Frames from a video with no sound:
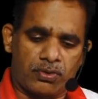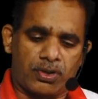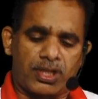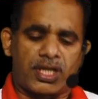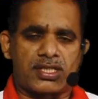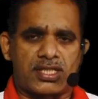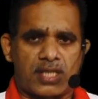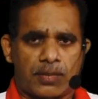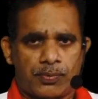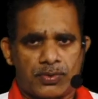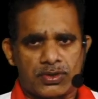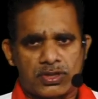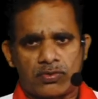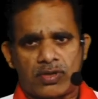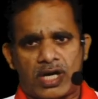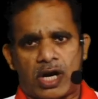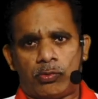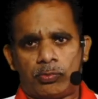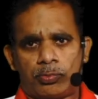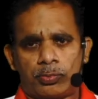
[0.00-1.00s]
Okay, suppose
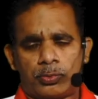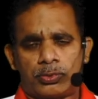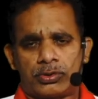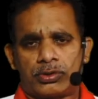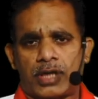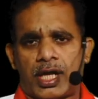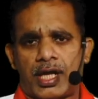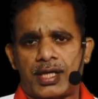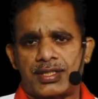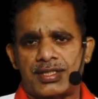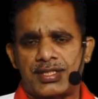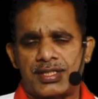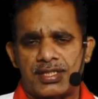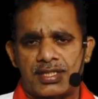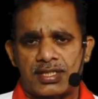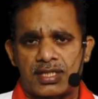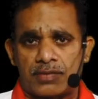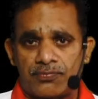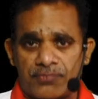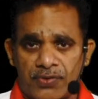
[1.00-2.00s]
your output tax
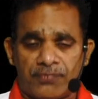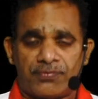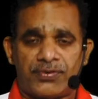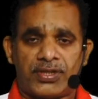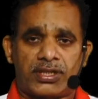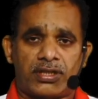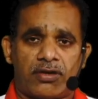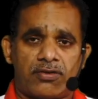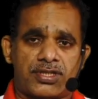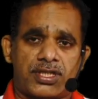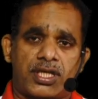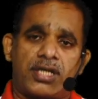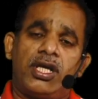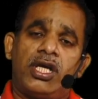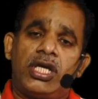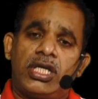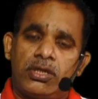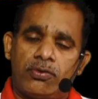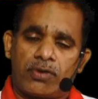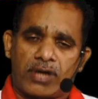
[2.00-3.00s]
is 50,000,
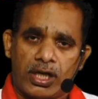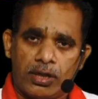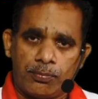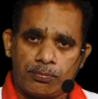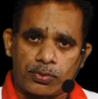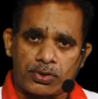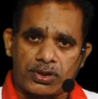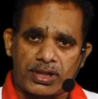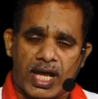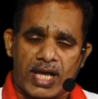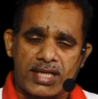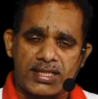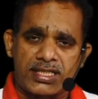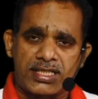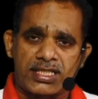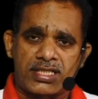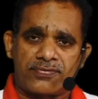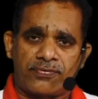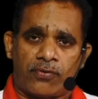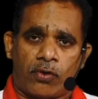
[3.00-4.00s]
your input tax
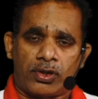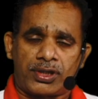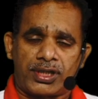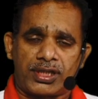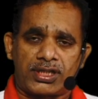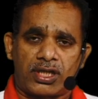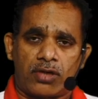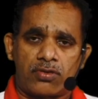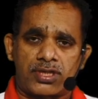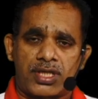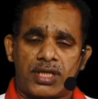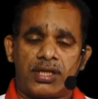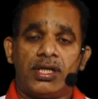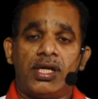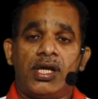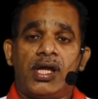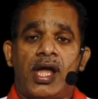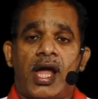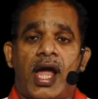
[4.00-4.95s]
is 40,000,